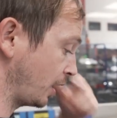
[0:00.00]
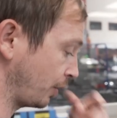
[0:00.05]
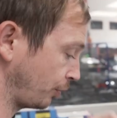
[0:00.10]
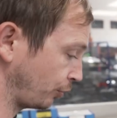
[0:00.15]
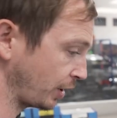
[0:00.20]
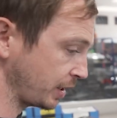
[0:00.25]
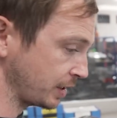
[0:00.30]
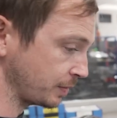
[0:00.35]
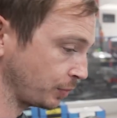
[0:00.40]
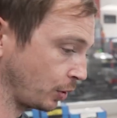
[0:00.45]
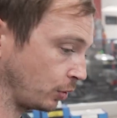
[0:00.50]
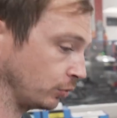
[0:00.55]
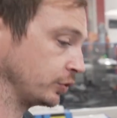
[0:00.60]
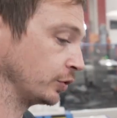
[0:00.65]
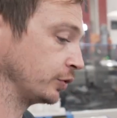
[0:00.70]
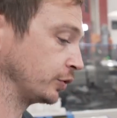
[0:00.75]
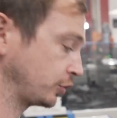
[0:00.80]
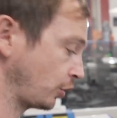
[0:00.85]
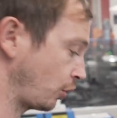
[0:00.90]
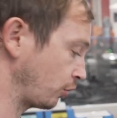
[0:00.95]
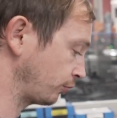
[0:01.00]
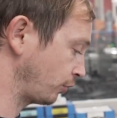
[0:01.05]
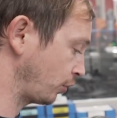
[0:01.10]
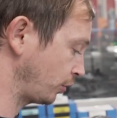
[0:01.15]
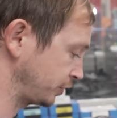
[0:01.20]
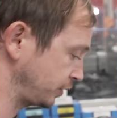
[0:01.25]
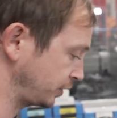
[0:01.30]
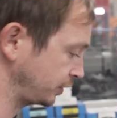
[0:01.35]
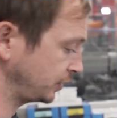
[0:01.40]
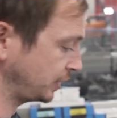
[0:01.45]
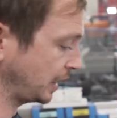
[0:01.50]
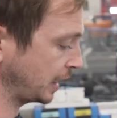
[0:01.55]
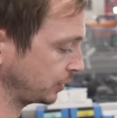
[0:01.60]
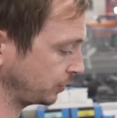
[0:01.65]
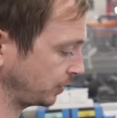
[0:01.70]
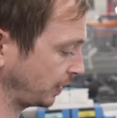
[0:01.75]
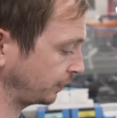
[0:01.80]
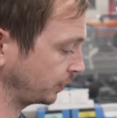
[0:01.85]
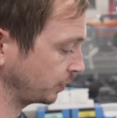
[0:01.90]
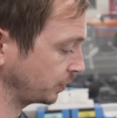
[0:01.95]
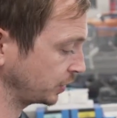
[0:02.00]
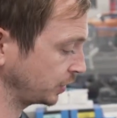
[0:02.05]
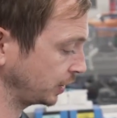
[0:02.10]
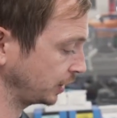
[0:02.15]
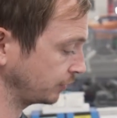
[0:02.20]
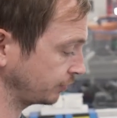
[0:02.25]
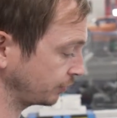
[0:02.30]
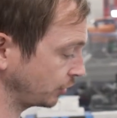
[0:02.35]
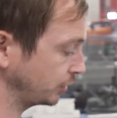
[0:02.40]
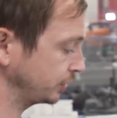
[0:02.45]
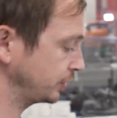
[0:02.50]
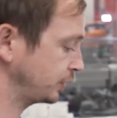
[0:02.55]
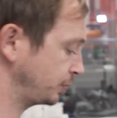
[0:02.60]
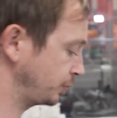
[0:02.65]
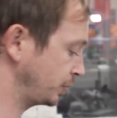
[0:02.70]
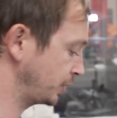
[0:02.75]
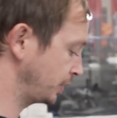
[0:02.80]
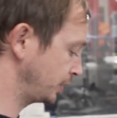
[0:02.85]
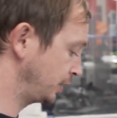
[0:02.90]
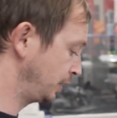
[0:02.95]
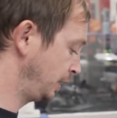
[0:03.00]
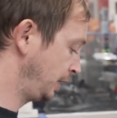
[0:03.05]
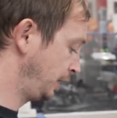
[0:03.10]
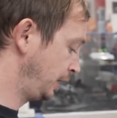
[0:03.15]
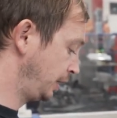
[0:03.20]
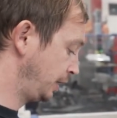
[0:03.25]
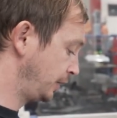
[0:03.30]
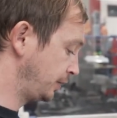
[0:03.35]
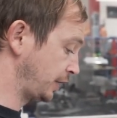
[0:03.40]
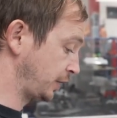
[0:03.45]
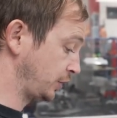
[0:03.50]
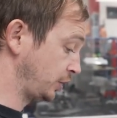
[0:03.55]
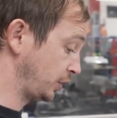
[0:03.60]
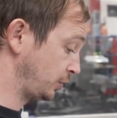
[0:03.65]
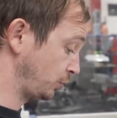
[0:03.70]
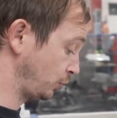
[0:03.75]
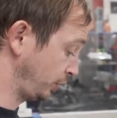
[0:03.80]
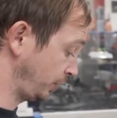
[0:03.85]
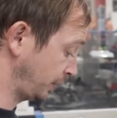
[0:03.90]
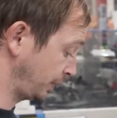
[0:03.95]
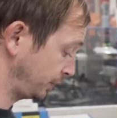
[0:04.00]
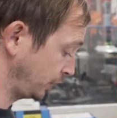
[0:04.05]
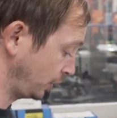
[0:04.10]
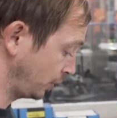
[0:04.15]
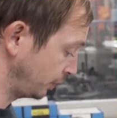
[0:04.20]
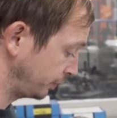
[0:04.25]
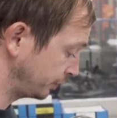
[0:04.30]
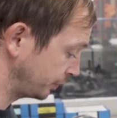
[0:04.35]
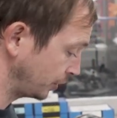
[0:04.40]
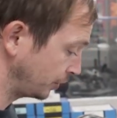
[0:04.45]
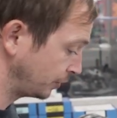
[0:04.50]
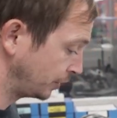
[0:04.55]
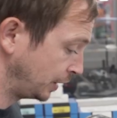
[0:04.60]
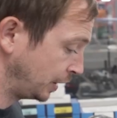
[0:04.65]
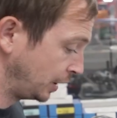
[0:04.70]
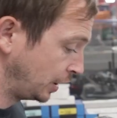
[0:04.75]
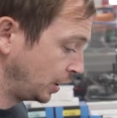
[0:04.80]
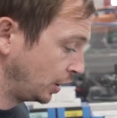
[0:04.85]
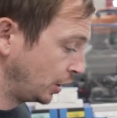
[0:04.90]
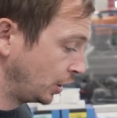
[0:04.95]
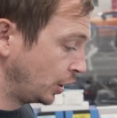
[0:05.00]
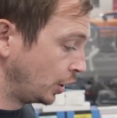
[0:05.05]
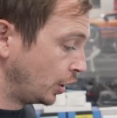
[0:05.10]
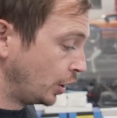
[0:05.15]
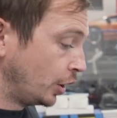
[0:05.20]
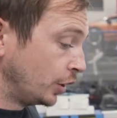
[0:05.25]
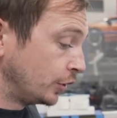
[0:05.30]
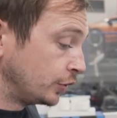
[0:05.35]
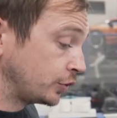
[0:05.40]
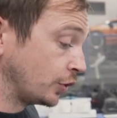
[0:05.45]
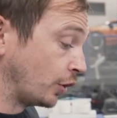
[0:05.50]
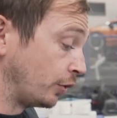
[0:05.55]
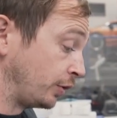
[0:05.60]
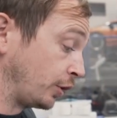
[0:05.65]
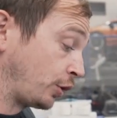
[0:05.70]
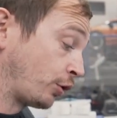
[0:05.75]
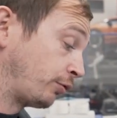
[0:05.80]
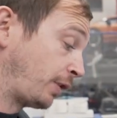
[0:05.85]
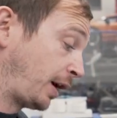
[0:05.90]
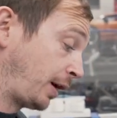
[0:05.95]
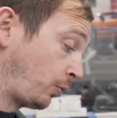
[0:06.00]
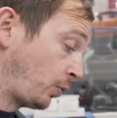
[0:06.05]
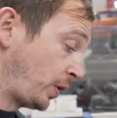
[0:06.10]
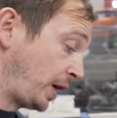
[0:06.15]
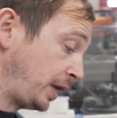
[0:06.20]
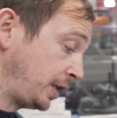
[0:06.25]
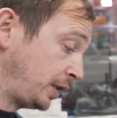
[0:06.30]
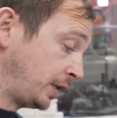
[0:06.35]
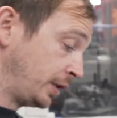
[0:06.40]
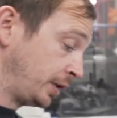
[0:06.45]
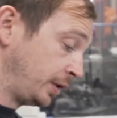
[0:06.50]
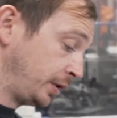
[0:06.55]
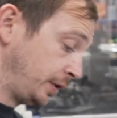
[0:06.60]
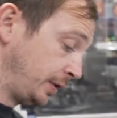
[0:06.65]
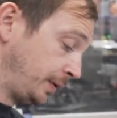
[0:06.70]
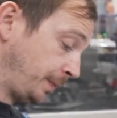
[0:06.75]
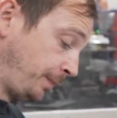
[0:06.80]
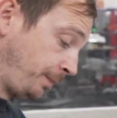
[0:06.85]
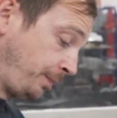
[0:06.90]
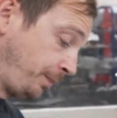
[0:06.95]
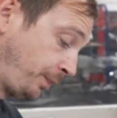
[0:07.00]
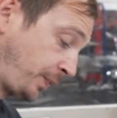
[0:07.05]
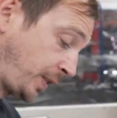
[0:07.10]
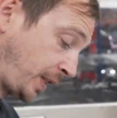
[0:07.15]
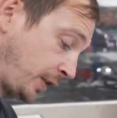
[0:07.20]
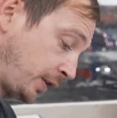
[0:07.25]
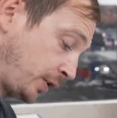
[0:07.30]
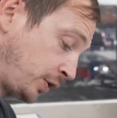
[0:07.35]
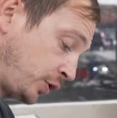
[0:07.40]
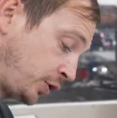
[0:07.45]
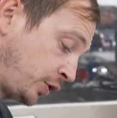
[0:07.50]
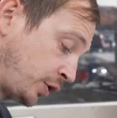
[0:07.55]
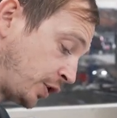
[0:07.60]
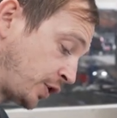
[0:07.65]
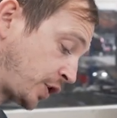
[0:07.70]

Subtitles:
uprated bolts on stock rods. Yes, we have to machine the rods, but that's just what you have to go through. So the correct way to